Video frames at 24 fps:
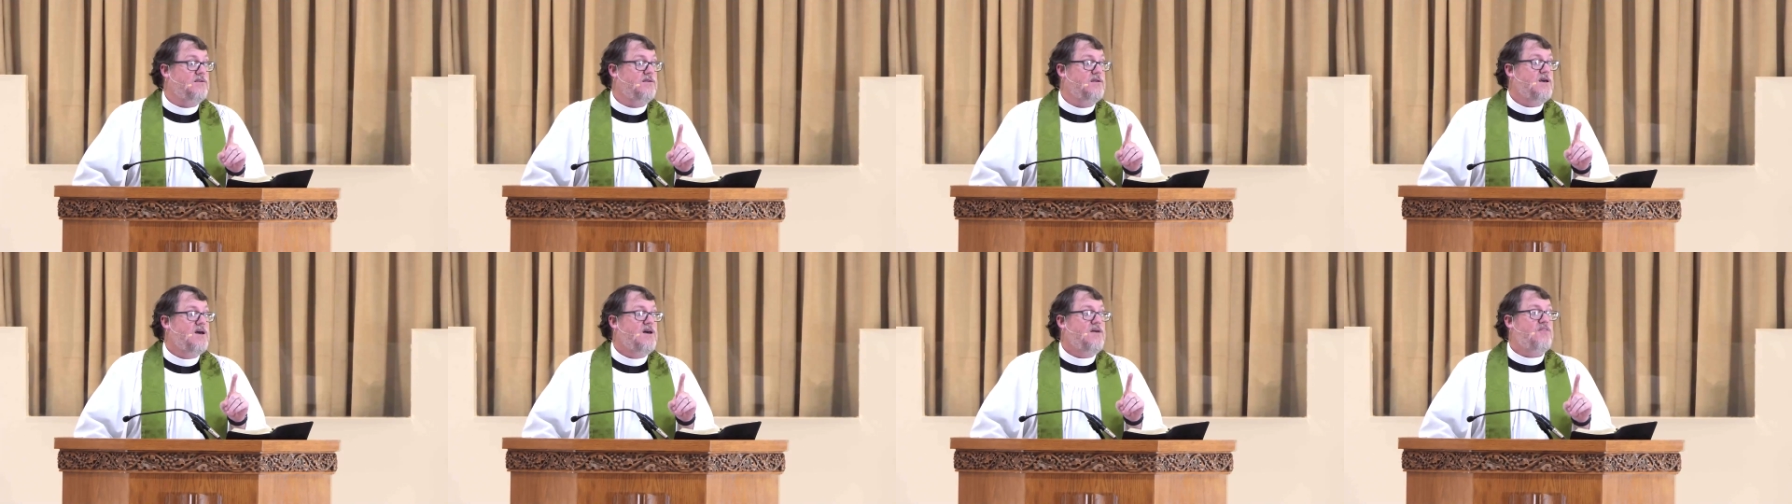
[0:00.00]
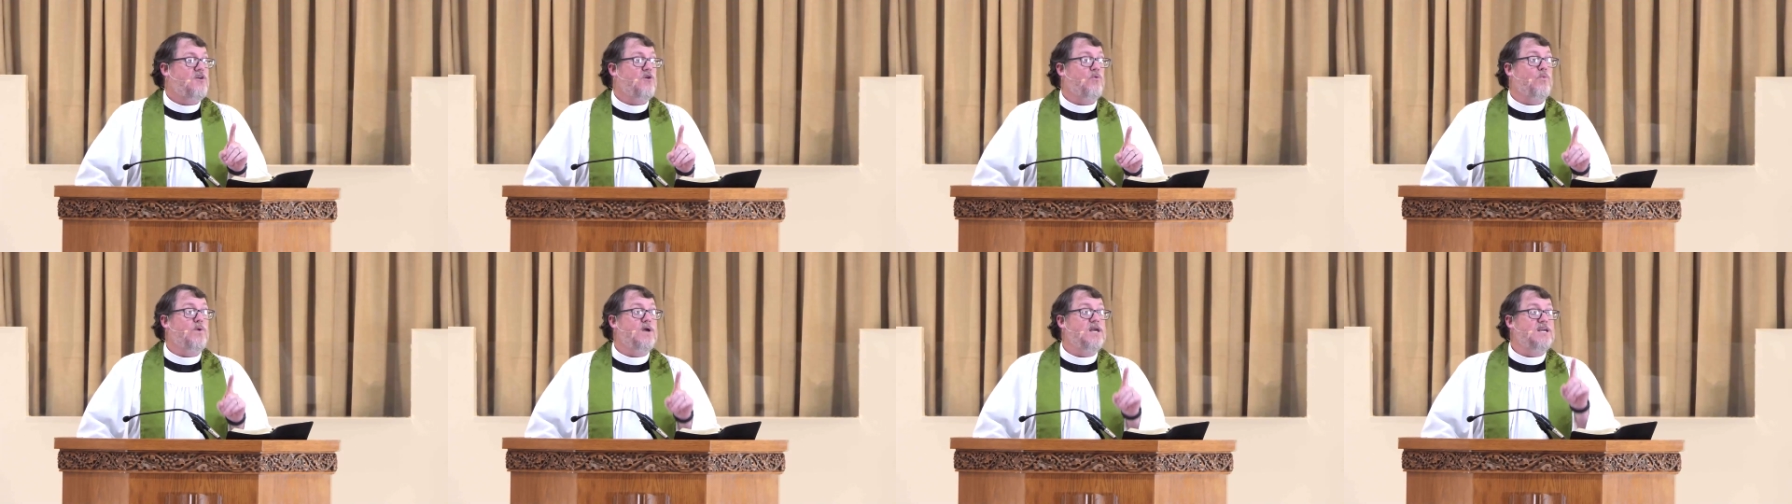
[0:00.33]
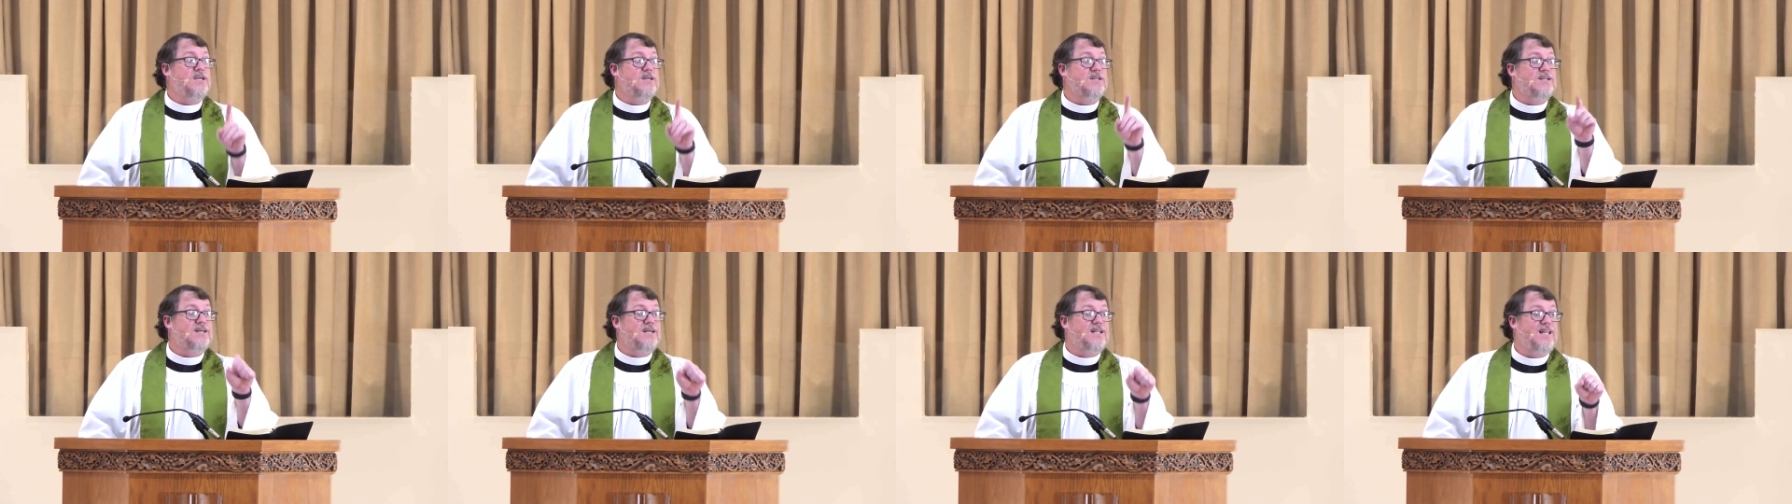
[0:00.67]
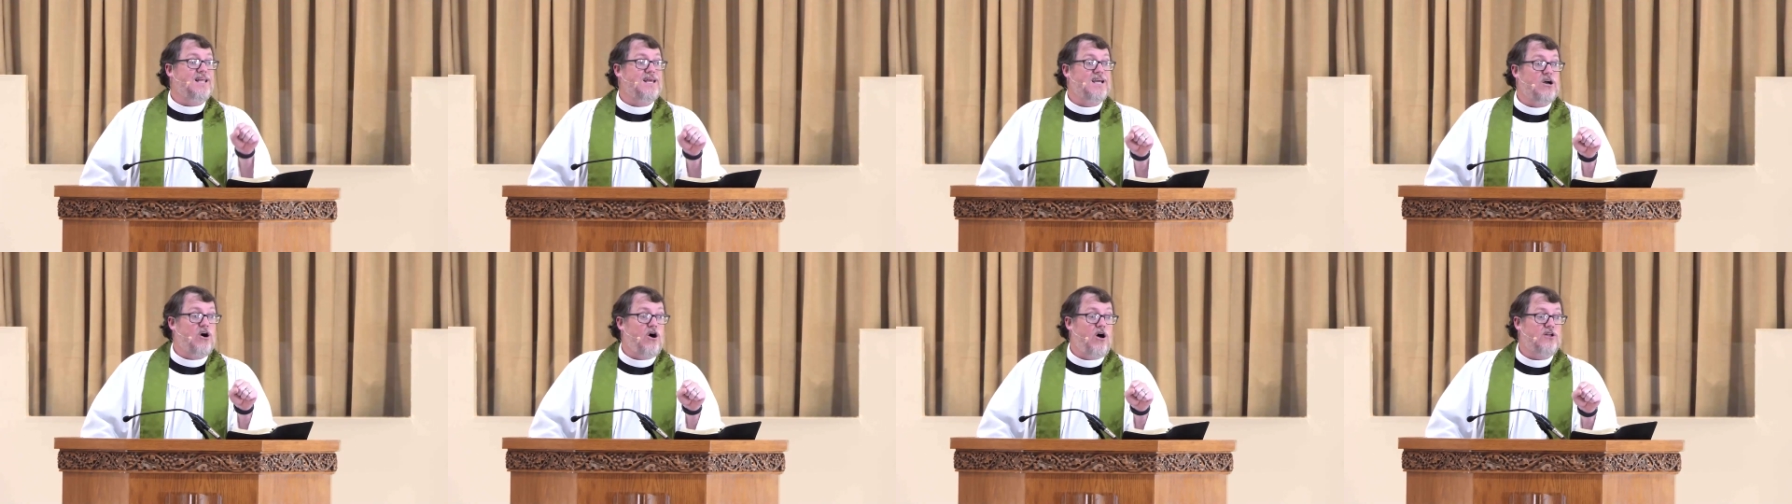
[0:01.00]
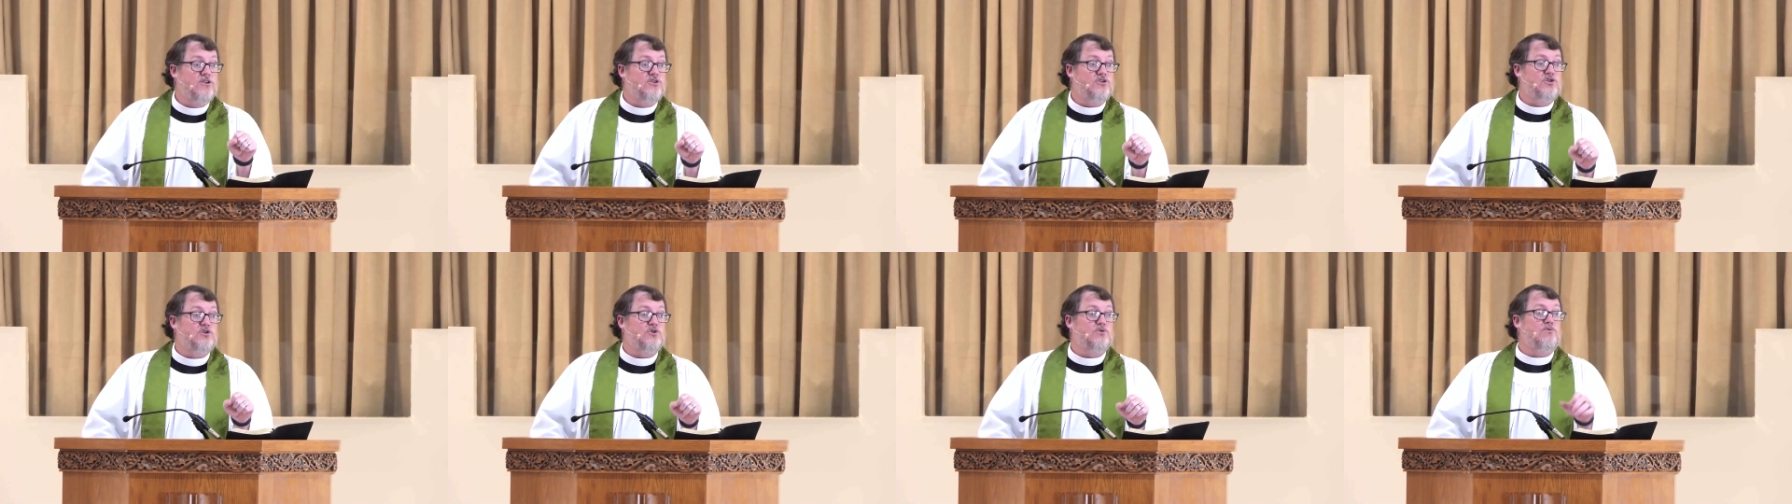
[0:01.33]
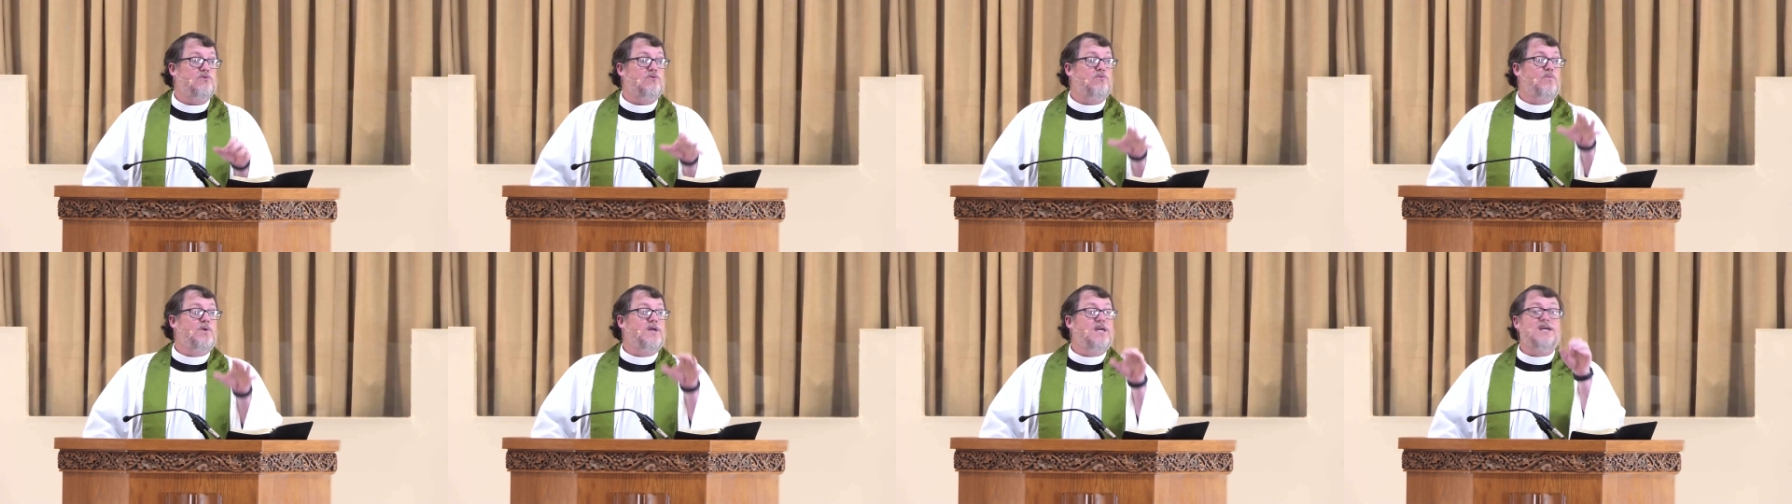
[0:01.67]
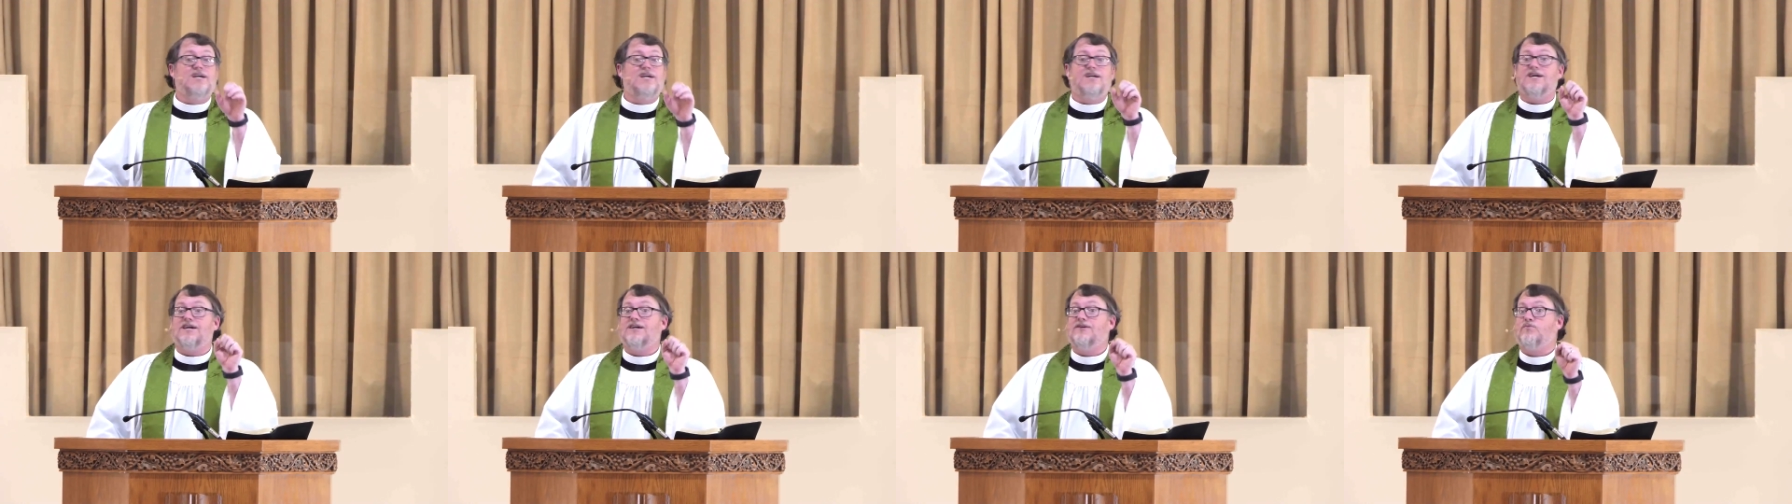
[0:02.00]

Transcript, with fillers: that we could cling on to and we could,